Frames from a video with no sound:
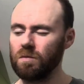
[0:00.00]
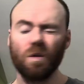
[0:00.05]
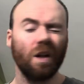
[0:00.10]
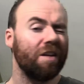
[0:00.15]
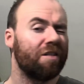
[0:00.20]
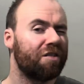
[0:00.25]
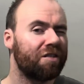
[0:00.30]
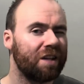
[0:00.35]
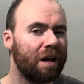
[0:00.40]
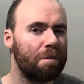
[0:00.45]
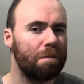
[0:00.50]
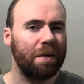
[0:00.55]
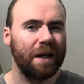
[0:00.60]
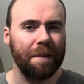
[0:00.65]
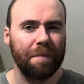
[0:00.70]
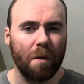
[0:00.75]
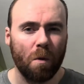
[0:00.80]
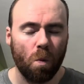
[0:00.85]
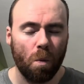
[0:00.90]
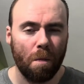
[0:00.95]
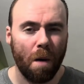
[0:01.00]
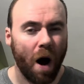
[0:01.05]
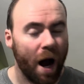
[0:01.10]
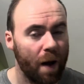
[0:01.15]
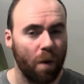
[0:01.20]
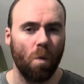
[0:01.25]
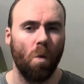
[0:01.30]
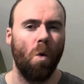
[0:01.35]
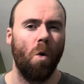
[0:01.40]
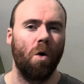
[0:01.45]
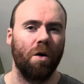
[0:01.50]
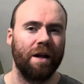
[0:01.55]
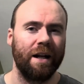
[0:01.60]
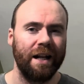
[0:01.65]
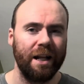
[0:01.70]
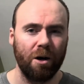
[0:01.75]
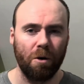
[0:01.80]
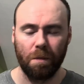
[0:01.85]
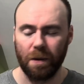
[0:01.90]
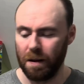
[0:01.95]
Some people might want a
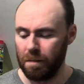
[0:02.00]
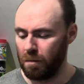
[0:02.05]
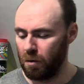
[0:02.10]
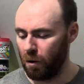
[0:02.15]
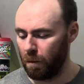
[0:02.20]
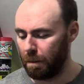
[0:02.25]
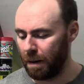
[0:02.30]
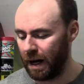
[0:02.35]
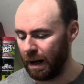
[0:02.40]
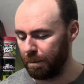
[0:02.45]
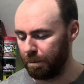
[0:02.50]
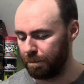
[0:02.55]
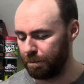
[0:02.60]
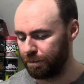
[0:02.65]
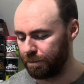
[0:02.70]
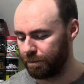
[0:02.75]
little bit more pump,